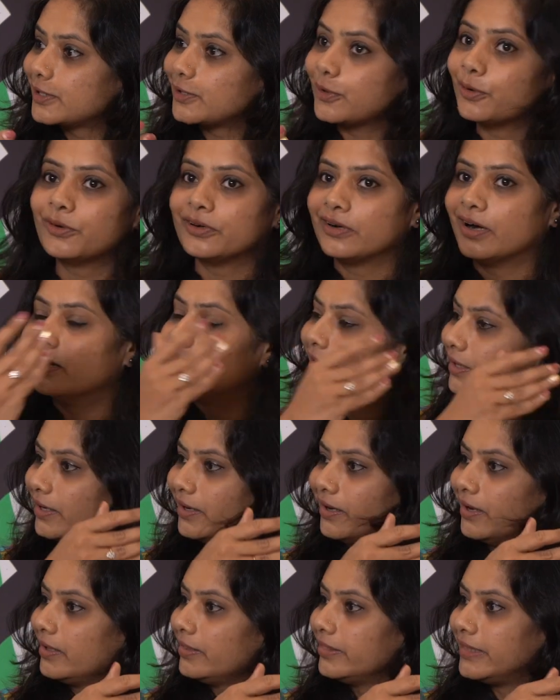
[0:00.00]
So
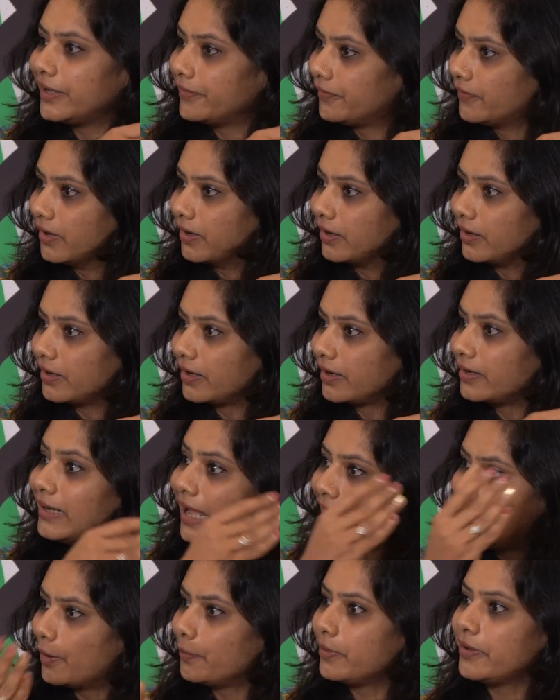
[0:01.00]
earlier they weren't.
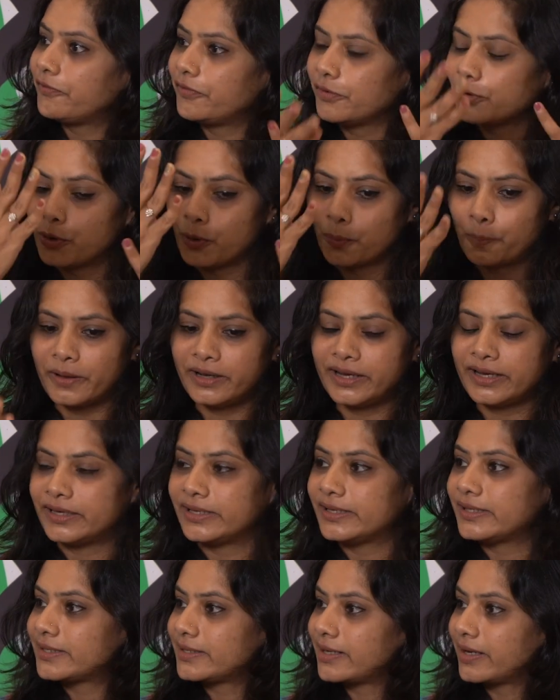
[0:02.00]
Now if you open an
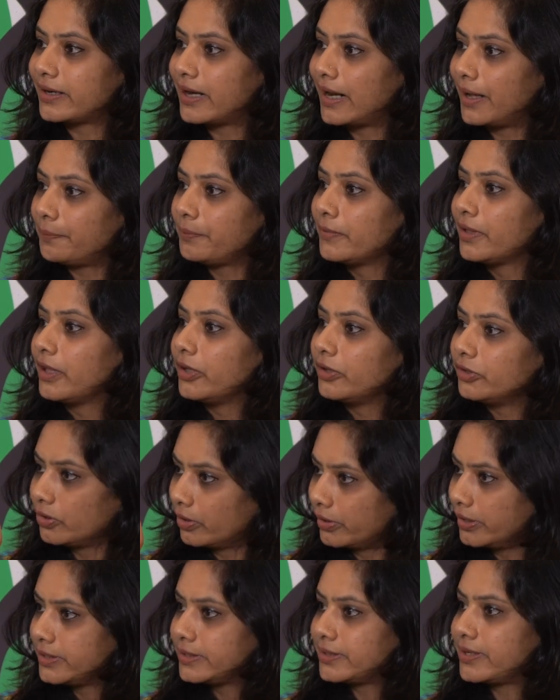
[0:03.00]
Instagram,
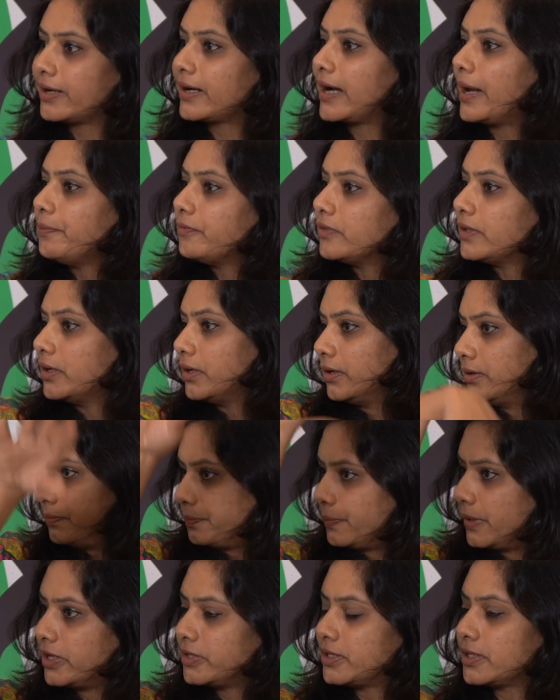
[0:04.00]
your Instagram, the
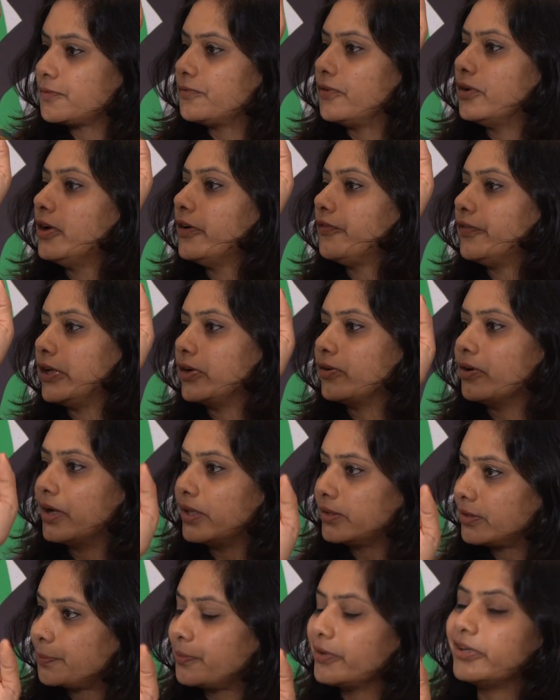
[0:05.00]
page is full of
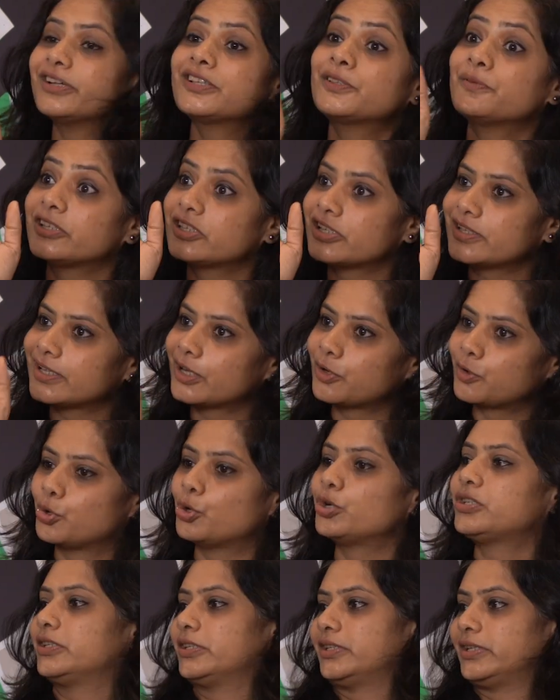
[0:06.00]
eco-entrepreneurs, which yes. is a
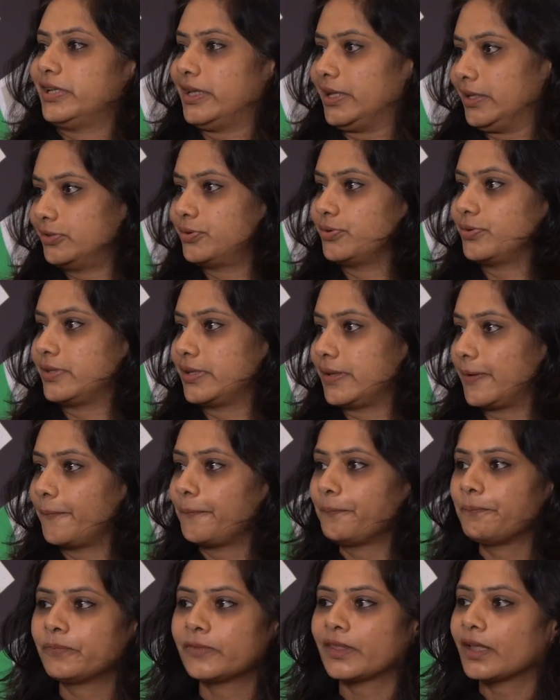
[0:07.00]
good thing to yes. see.
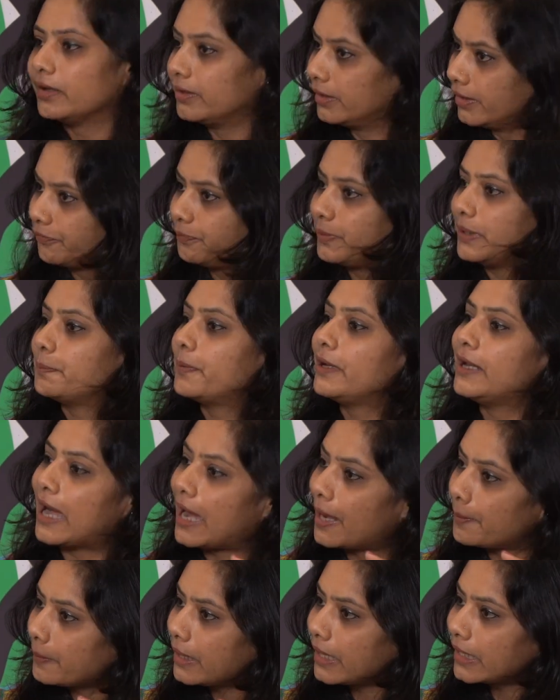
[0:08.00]
If people
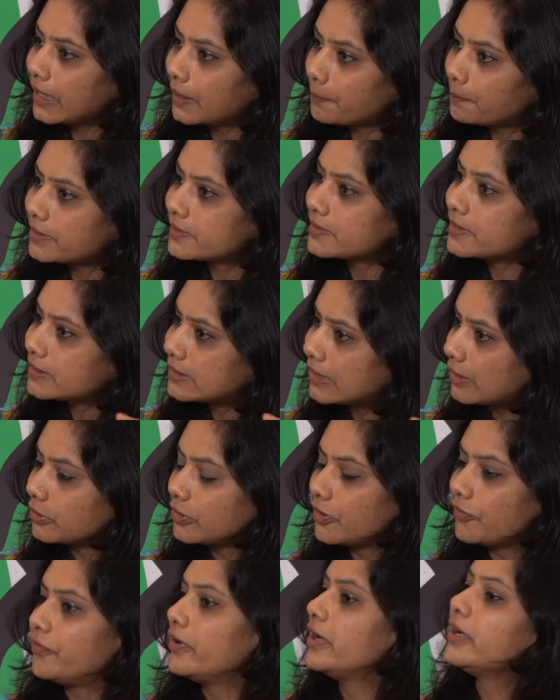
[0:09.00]
are making business out
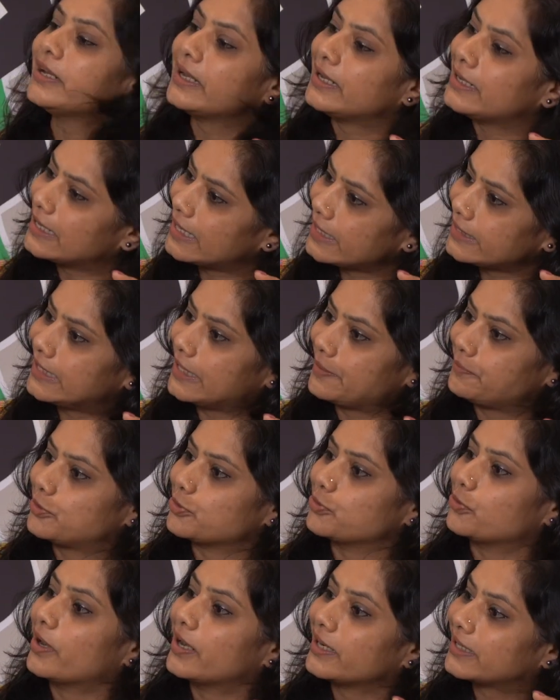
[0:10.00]
of uh-huh. it, let them
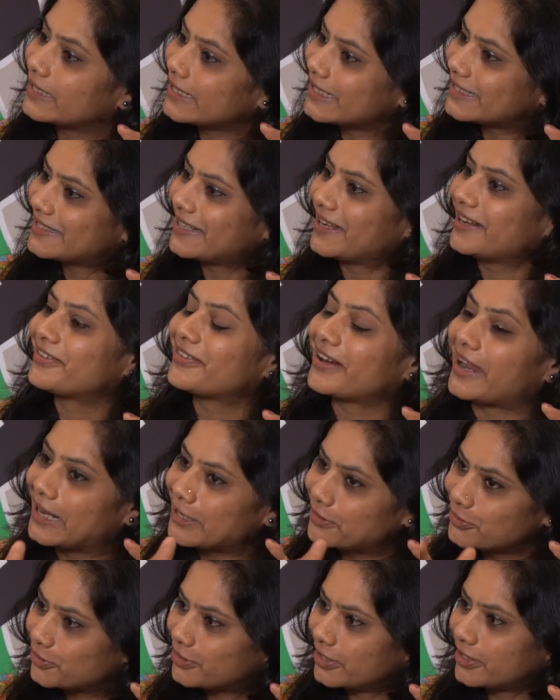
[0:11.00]
do. At least yeah. they are
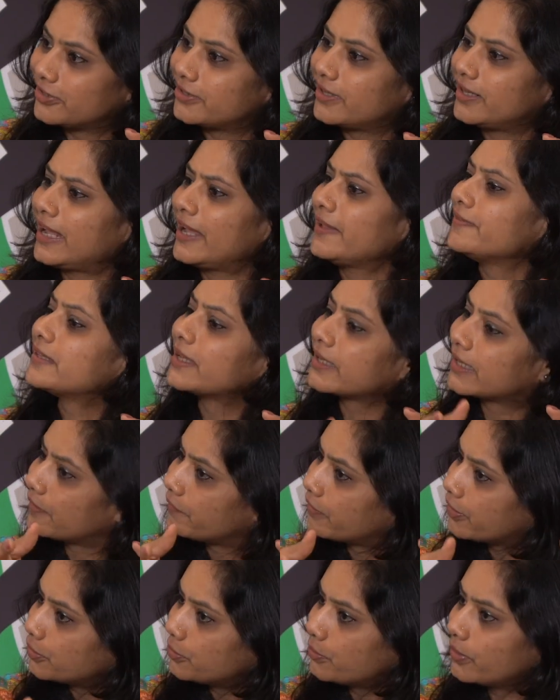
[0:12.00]
trying to change your life. They're
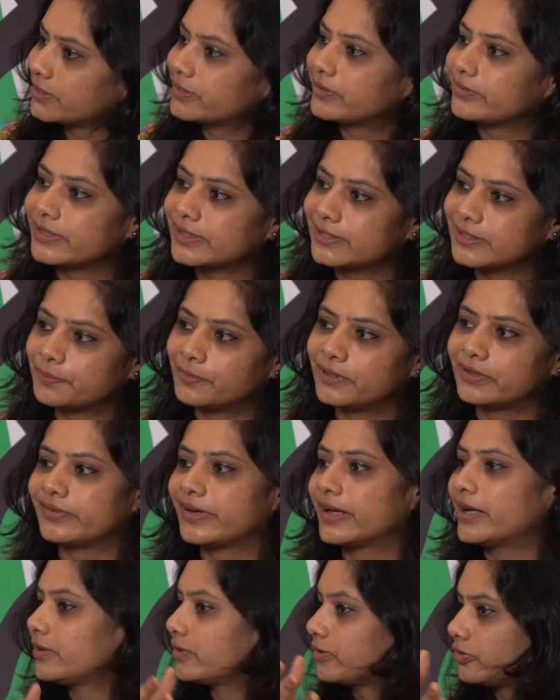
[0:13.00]
giving right. you at a reasonable
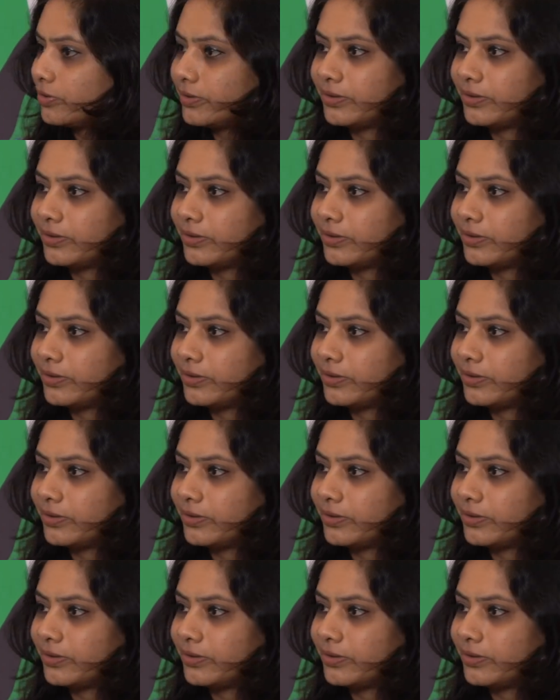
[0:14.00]
rate.